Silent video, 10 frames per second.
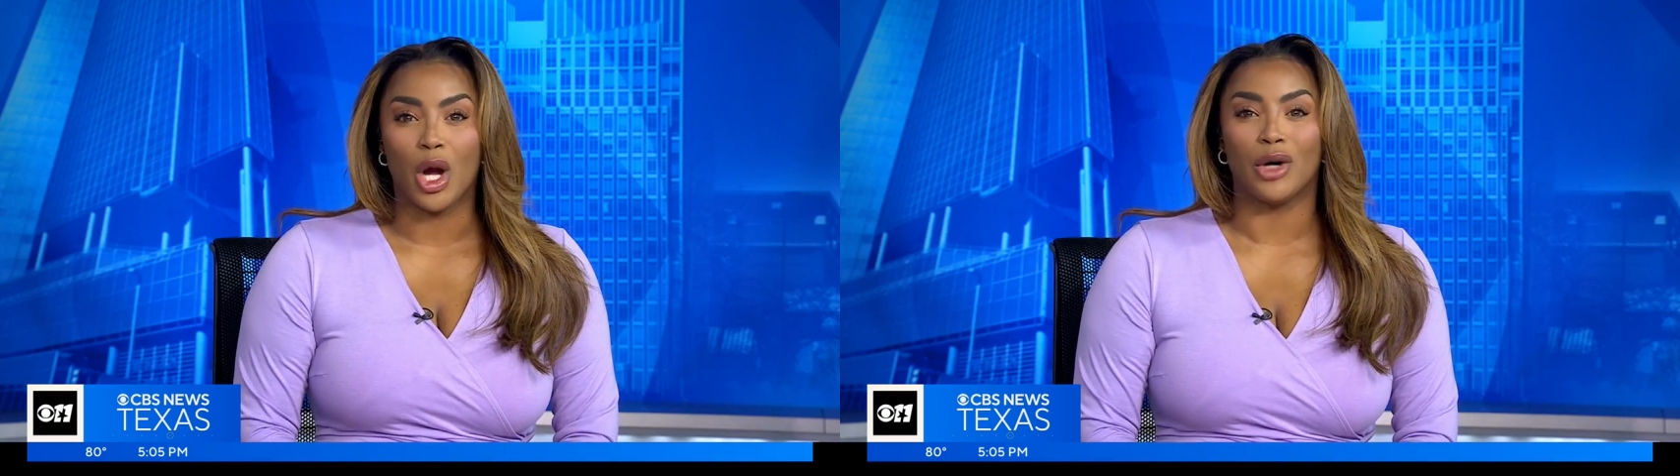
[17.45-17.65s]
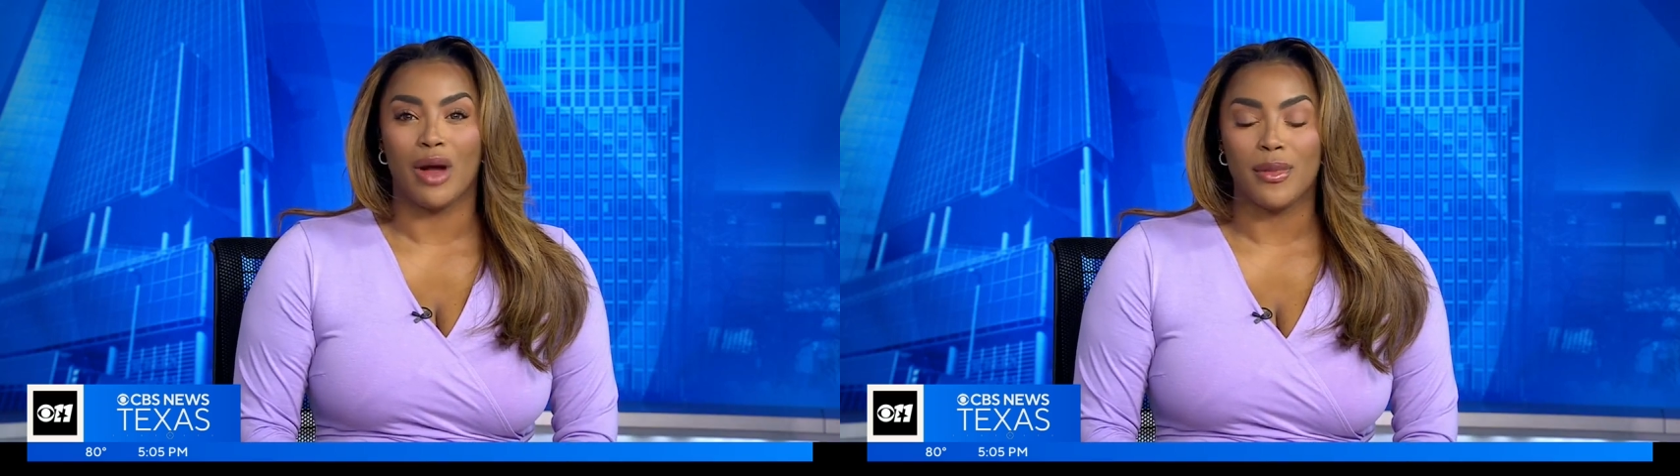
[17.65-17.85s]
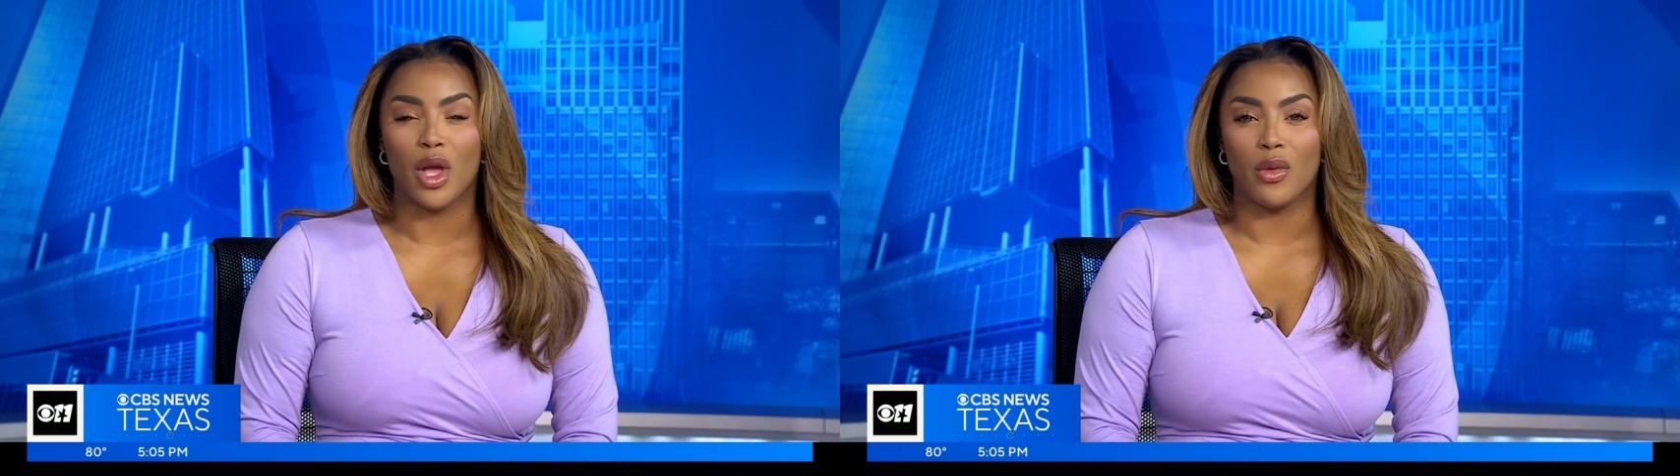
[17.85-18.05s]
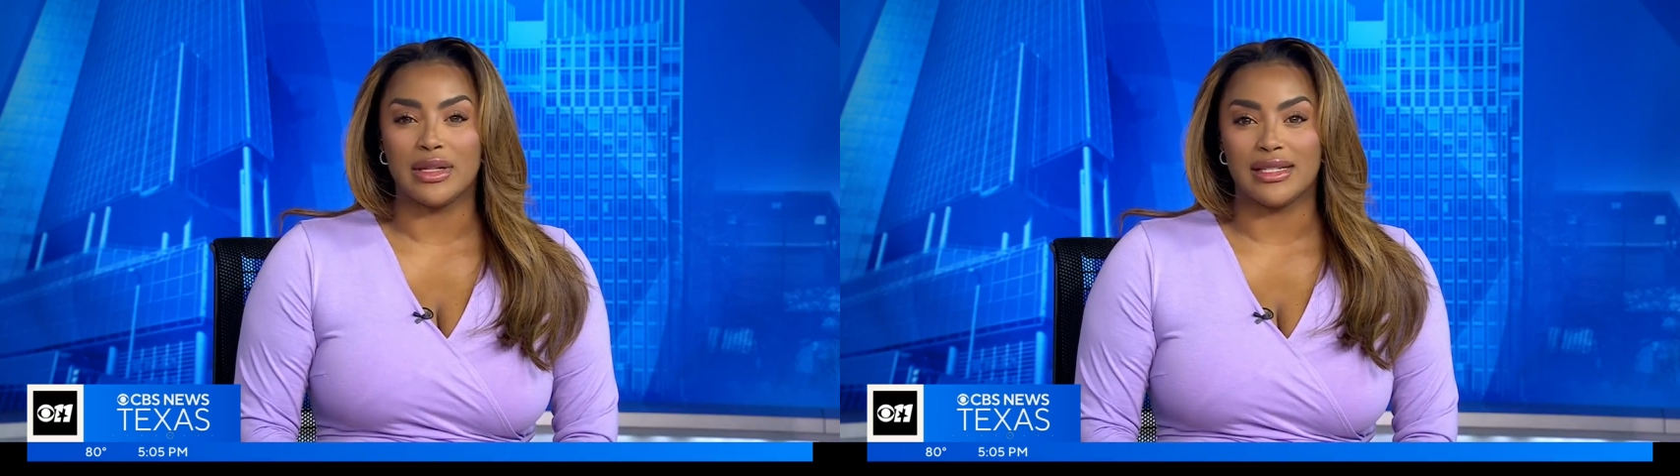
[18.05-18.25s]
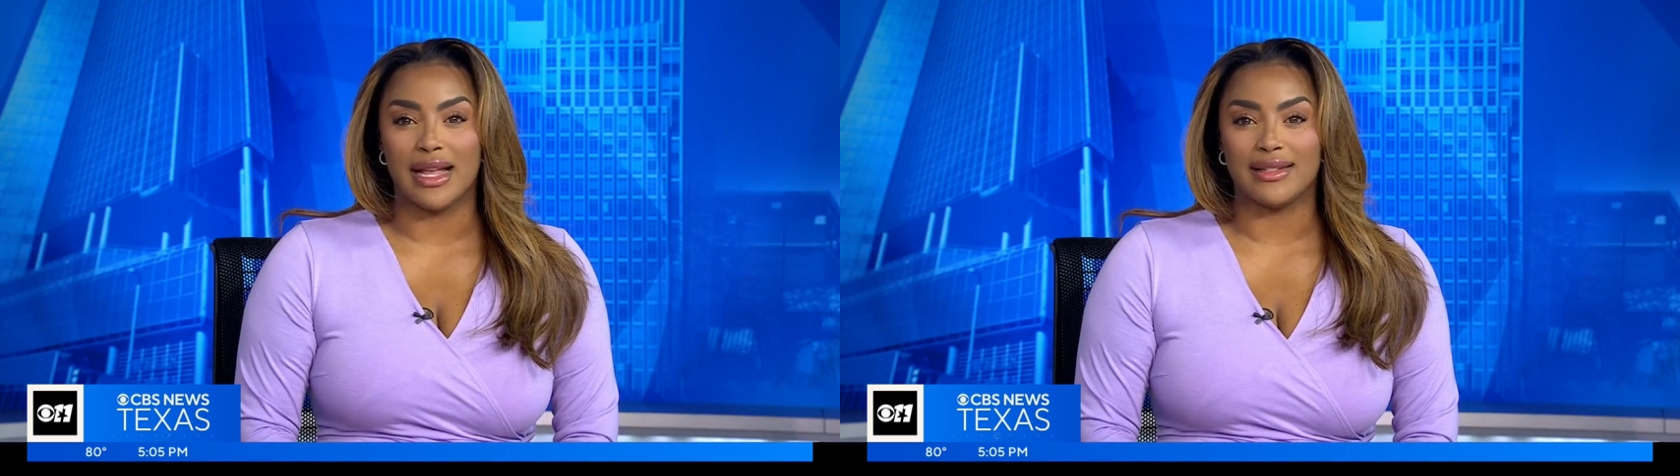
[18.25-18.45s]
Our Robbie
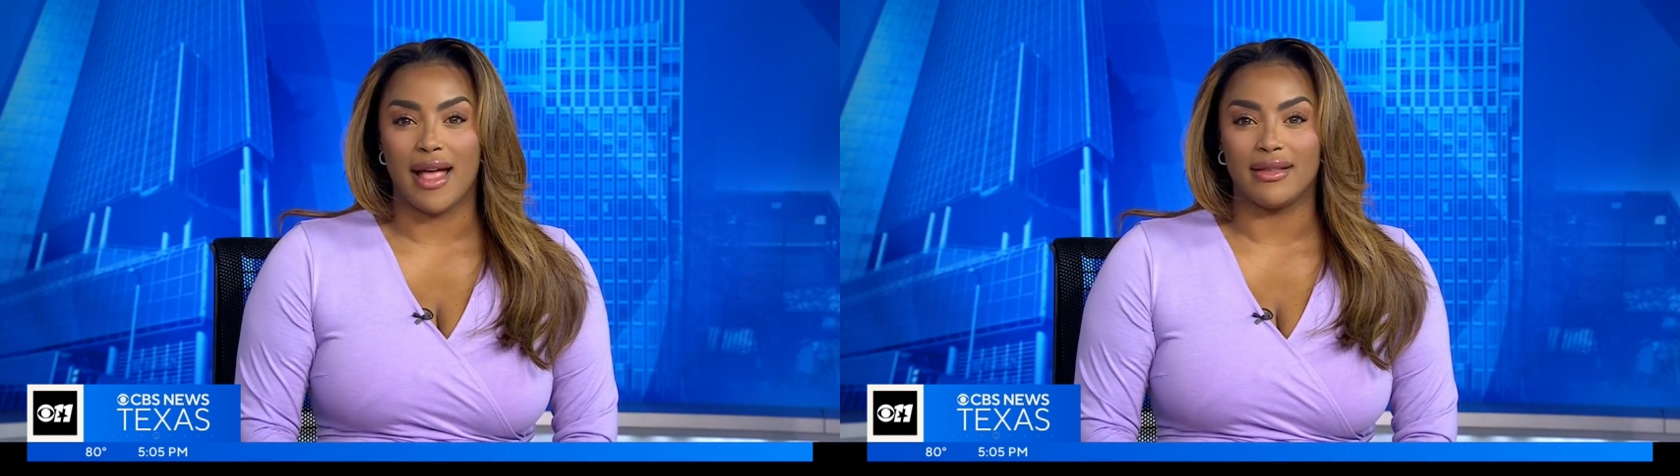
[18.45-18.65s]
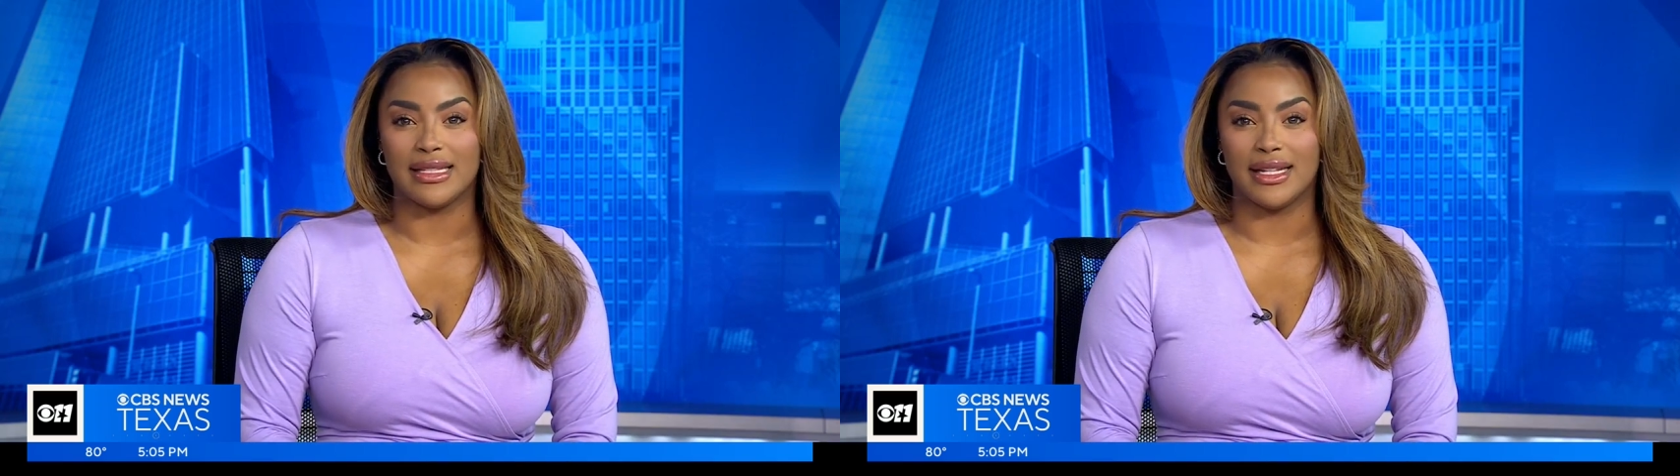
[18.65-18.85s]
Owens is at Dallas